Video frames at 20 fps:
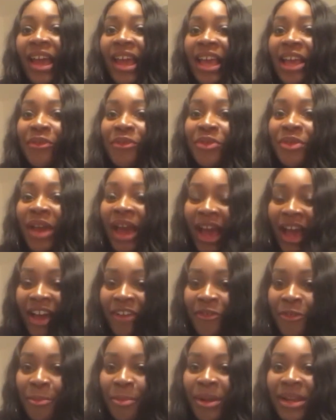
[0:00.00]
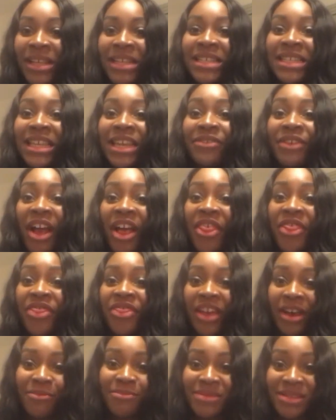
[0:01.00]
If you have, please give it a
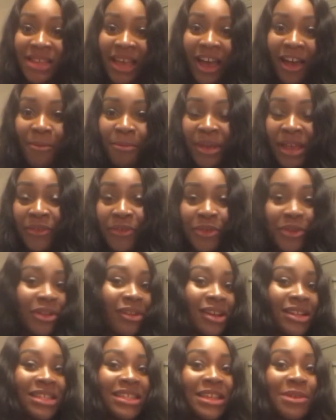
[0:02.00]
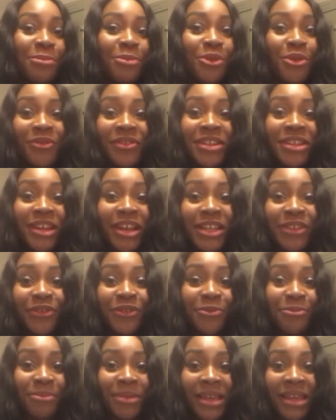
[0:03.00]
thumbs up. If you'd like to see more videos
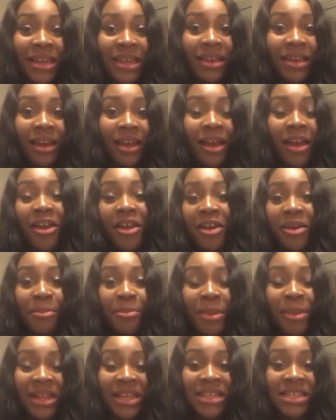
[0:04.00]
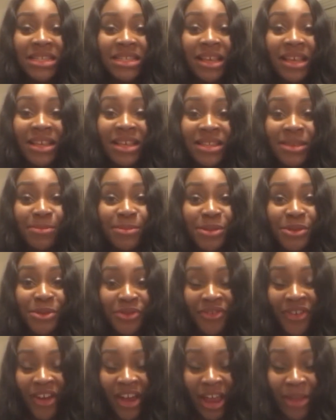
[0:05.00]
from me, please
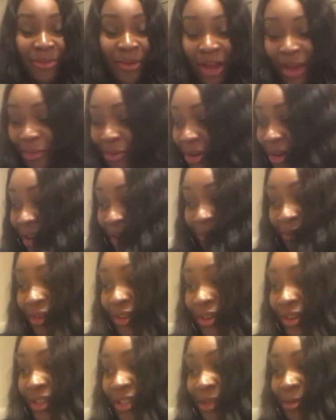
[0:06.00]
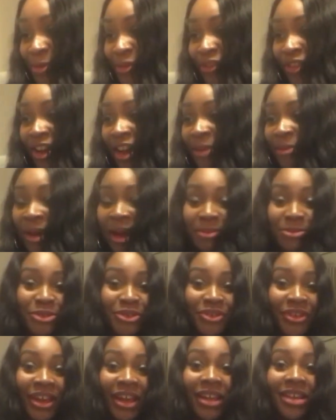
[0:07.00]
subscribe. I would love for you to subscribe. I'm
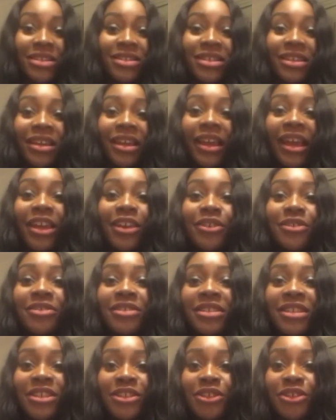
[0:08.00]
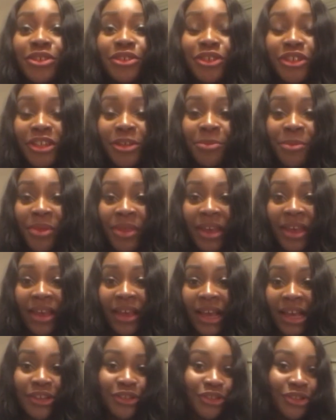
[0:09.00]
trying to get used to this YouTube thing.
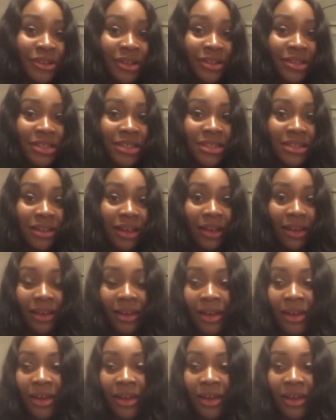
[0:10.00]
As you know, this is like